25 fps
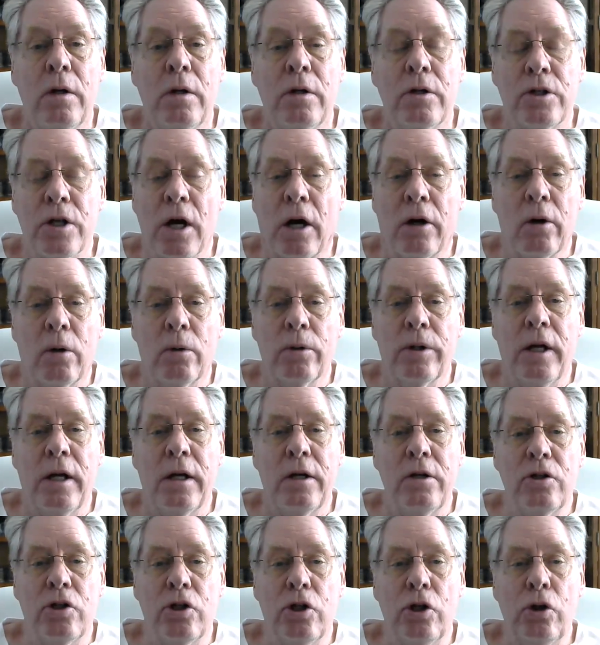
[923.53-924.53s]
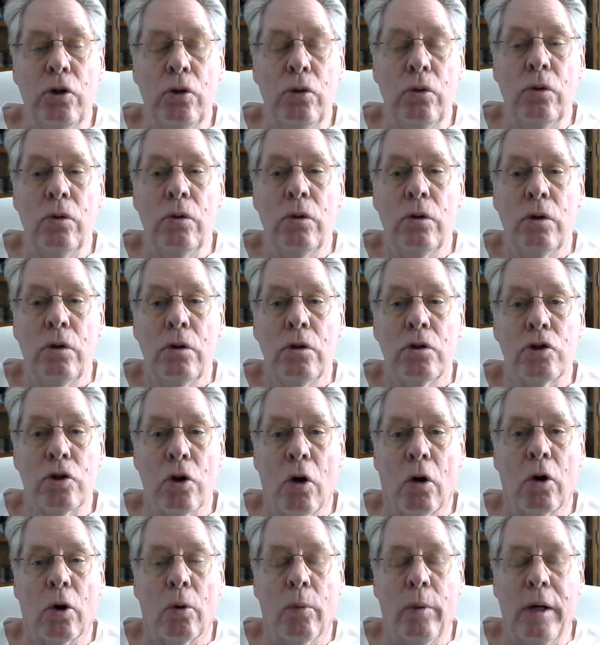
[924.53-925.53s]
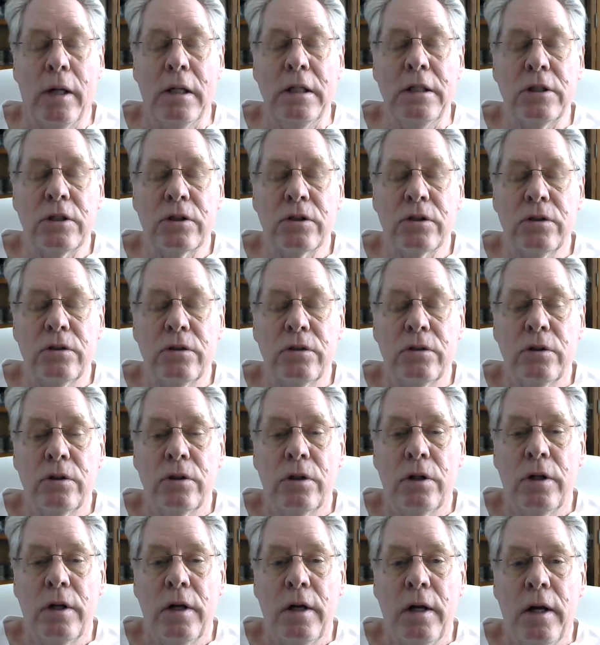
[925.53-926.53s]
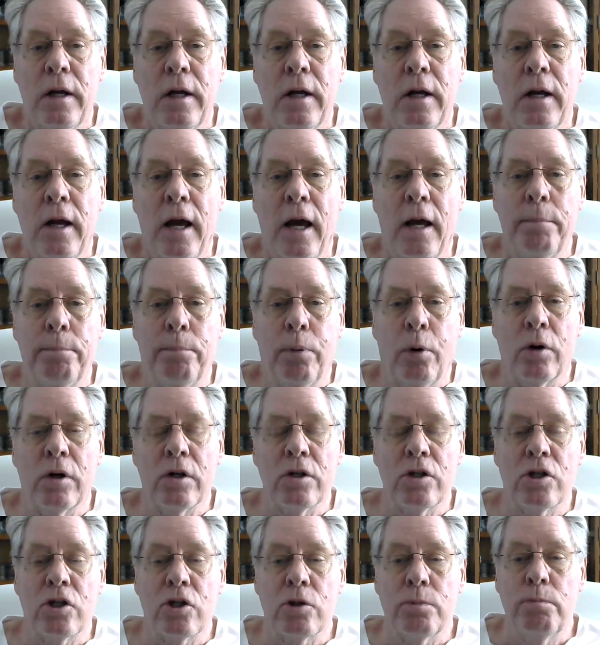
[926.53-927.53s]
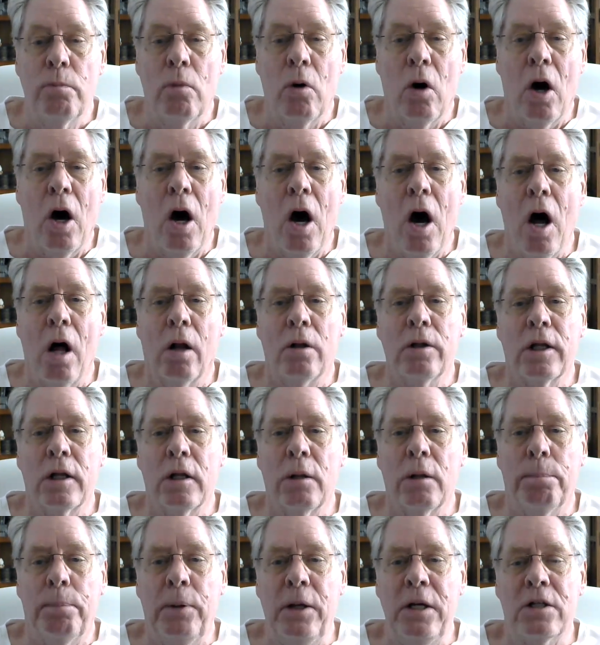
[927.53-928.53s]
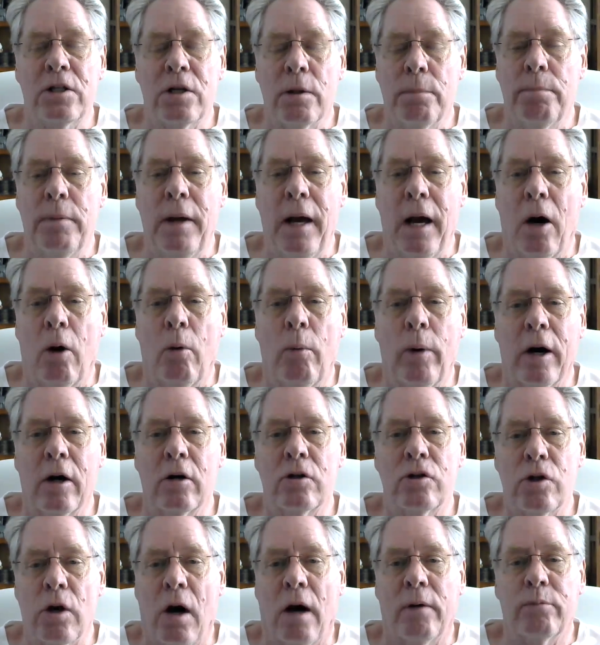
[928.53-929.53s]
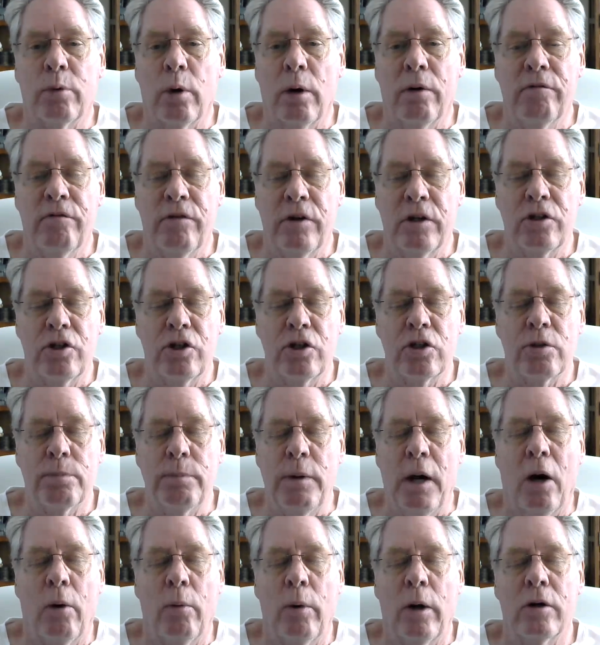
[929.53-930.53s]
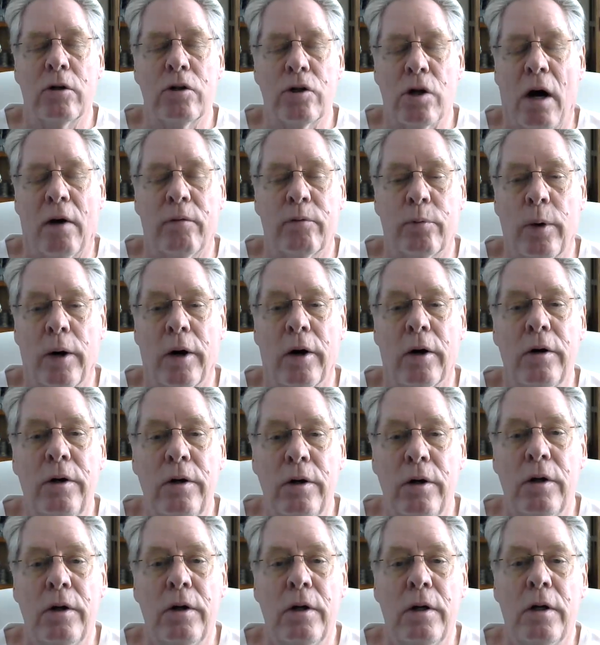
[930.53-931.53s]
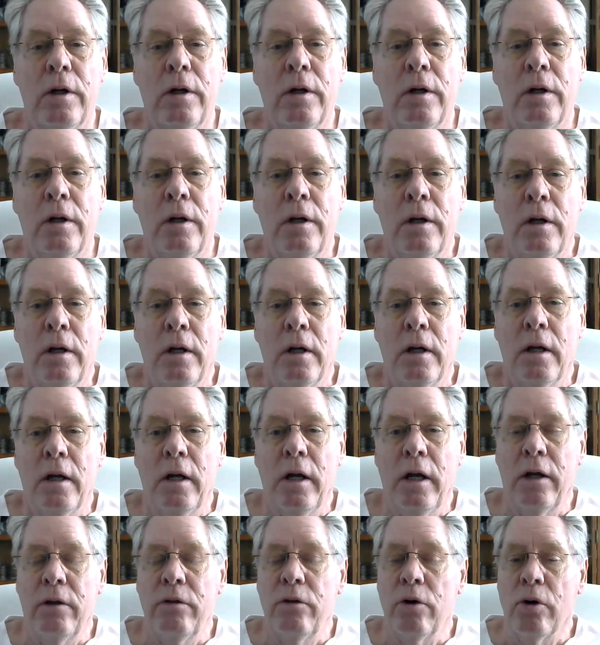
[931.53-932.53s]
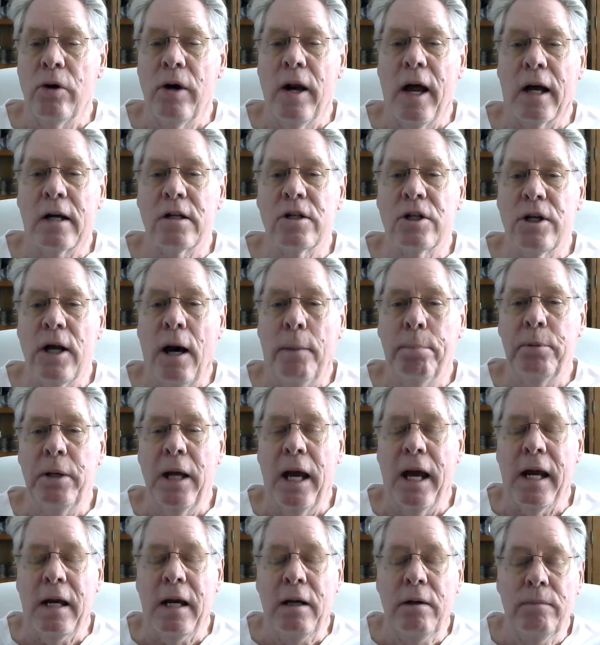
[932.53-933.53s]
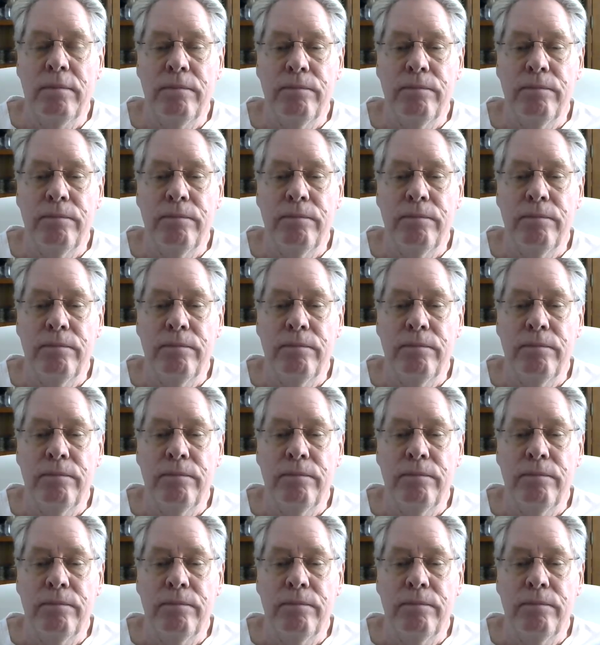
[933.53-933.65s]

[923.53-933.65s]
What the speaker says: tunneled into SolarWinds and put a small little piece of malware software, vicious malware software, in their next update.